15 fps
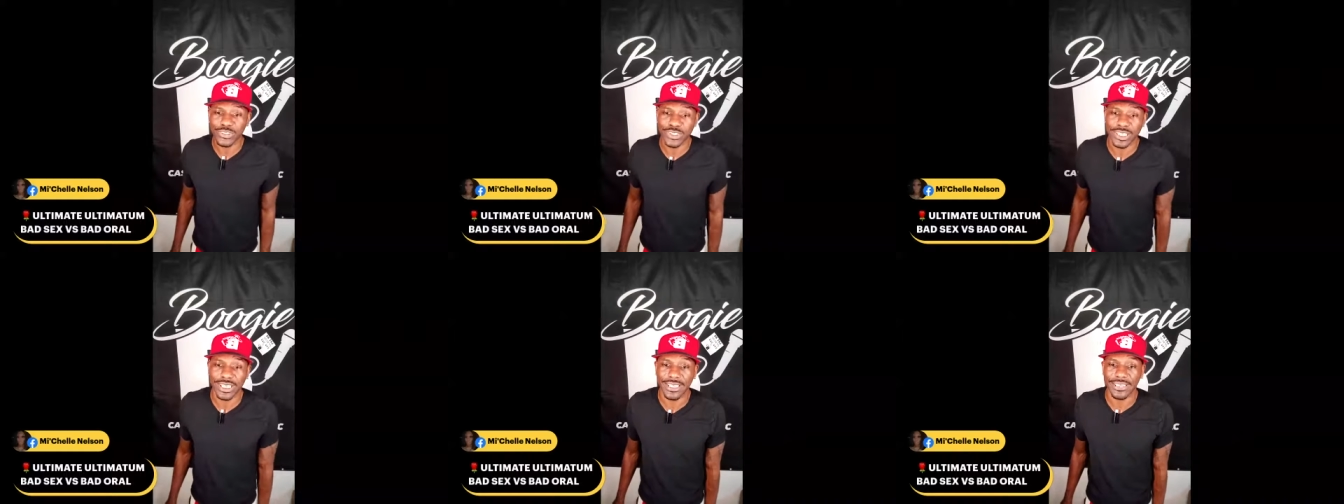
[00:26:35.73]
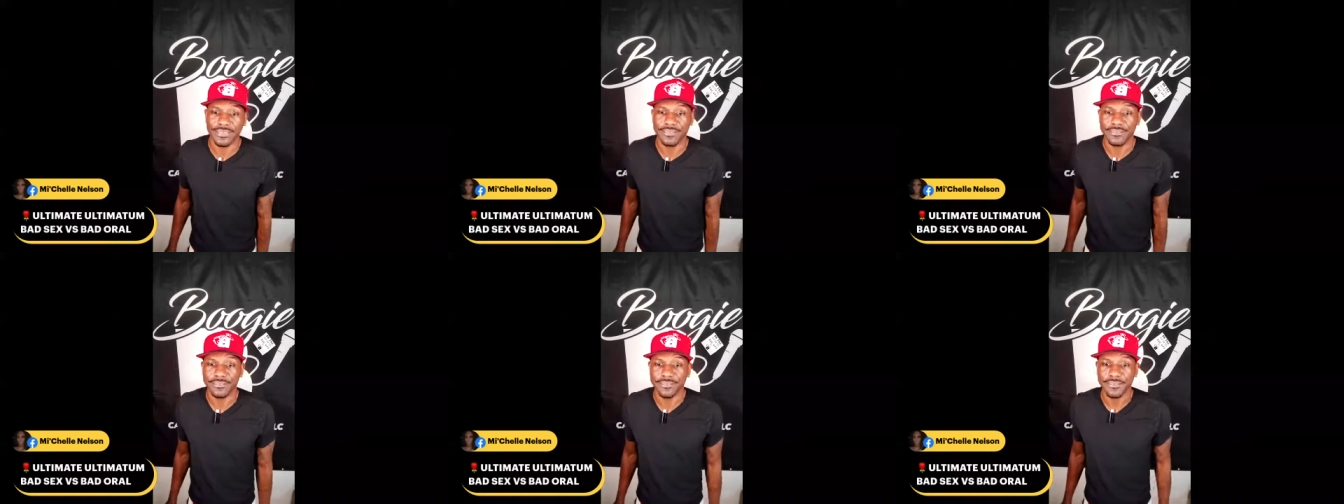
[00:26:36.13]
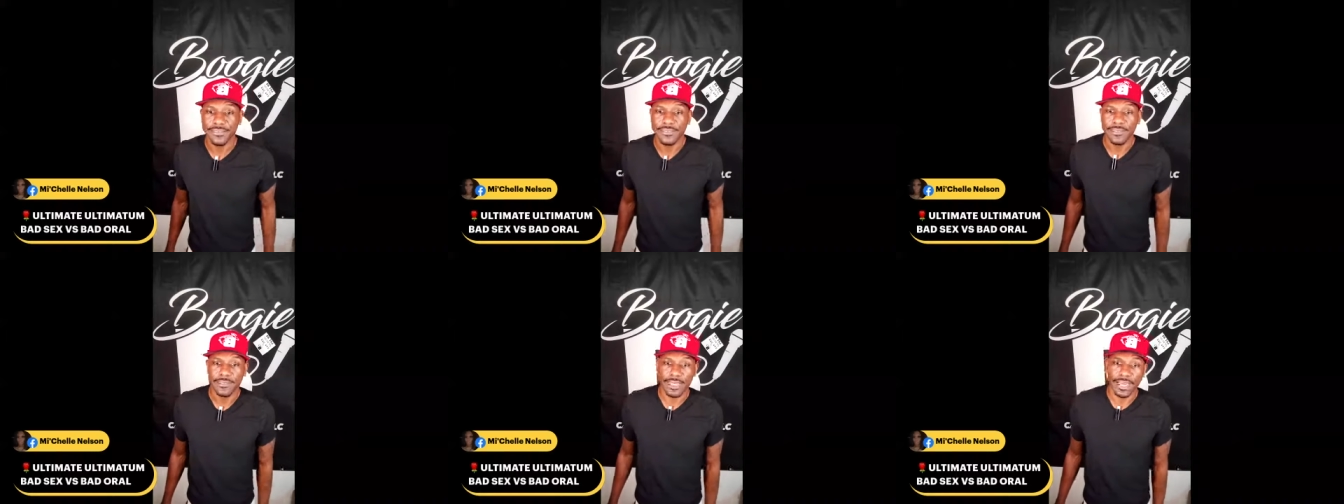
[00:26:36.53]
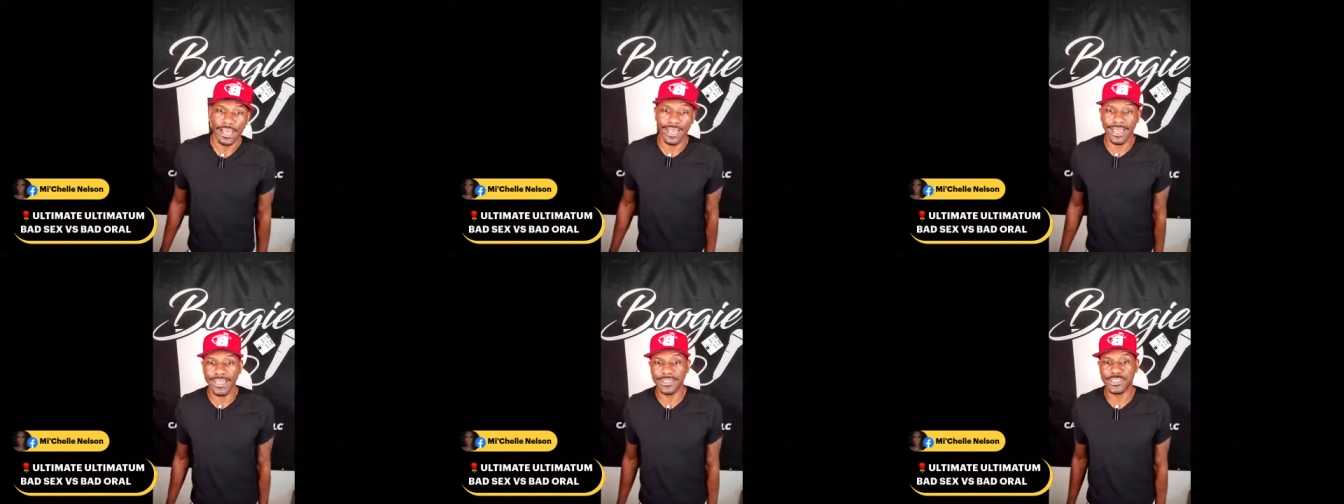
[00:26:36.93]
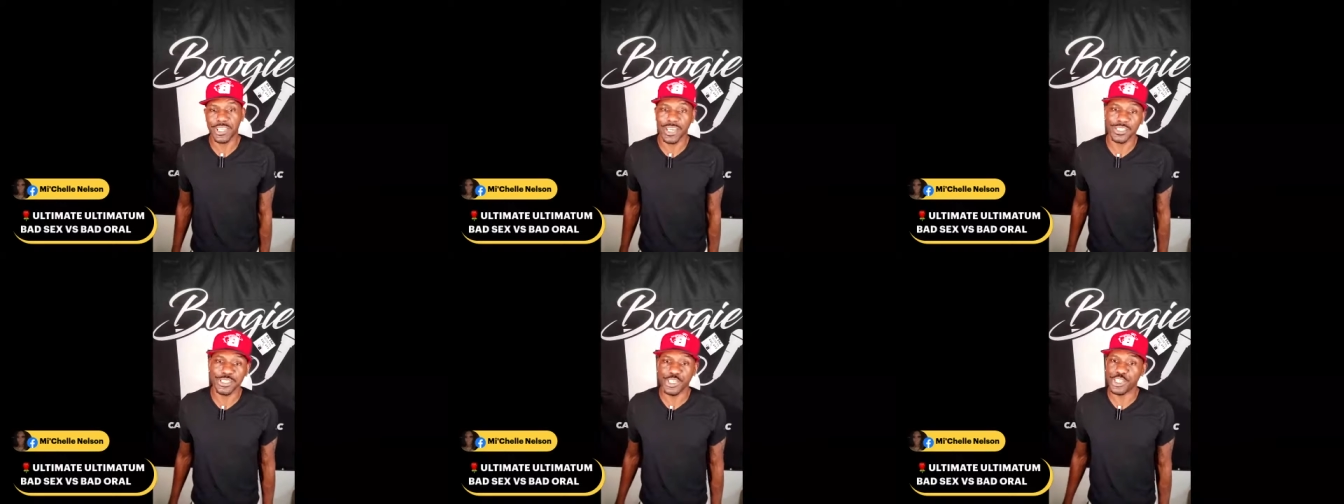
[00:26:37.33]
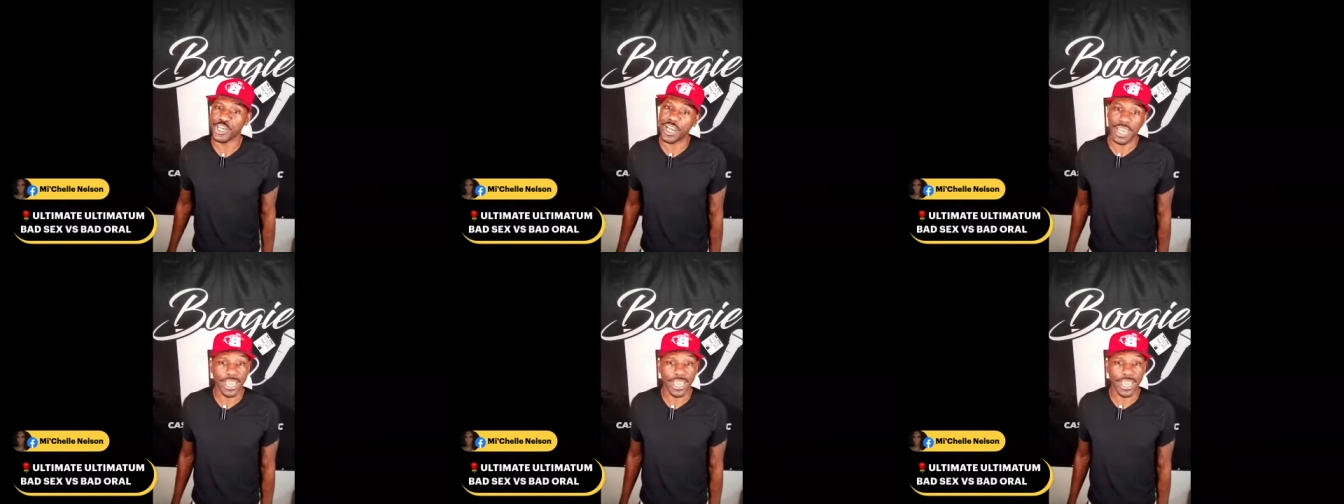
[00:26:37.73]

Shit. I ain't judging you.